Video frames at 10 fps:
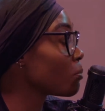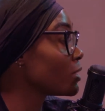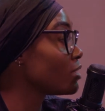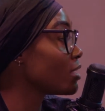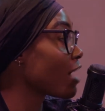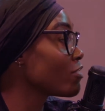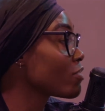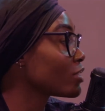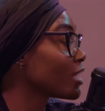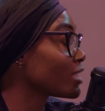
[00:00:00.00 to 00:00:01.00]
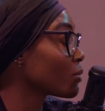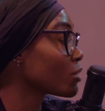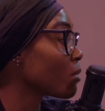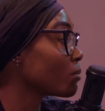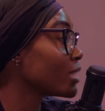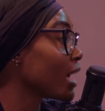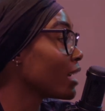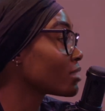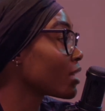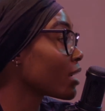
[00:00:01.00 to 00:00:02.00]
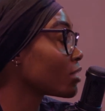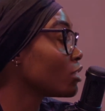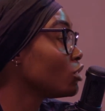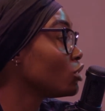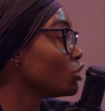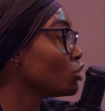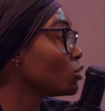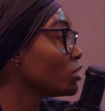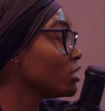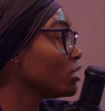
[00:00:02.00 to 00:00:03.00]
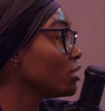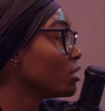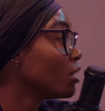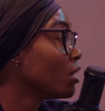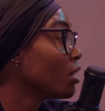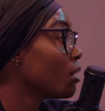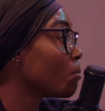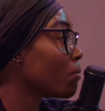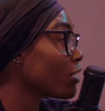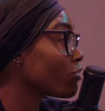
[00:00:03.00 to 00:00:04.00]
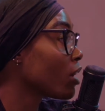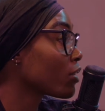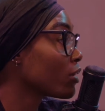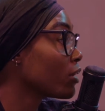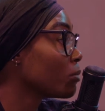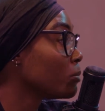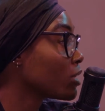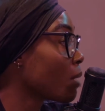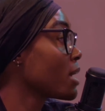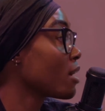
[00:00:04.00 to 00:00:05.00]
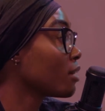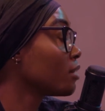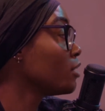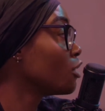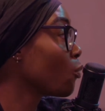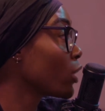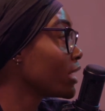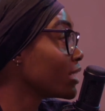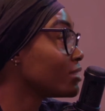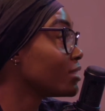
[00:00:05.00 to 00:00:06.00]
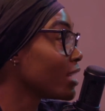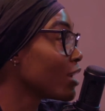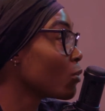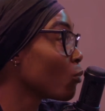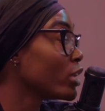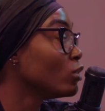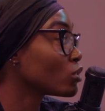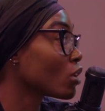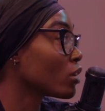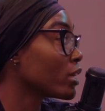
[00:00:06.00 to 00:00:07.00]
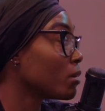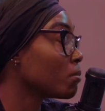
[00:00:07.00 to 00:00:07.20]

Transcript: But have you ever sat down with your mom to ask, like, did you see my father becoming, what he is today when you saw him?